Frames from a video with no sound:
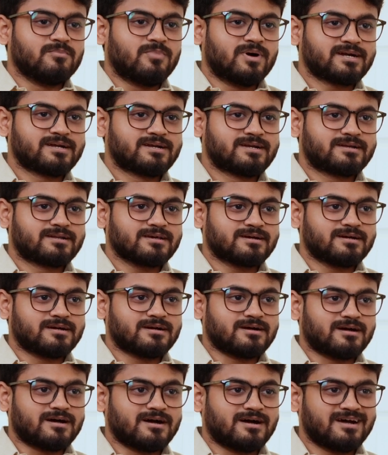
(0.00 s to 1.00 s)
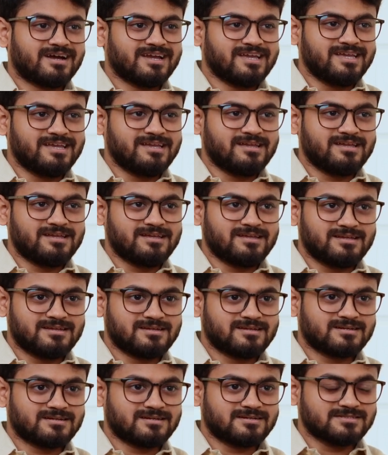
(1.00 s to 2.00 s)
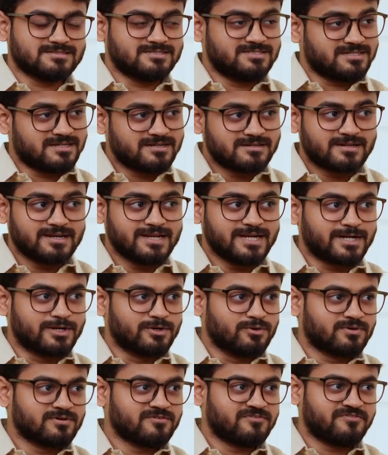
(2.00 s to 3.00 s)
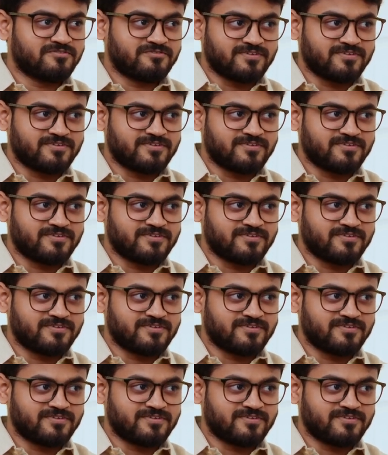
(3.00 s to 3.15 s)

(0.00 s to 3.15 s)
But I generally don't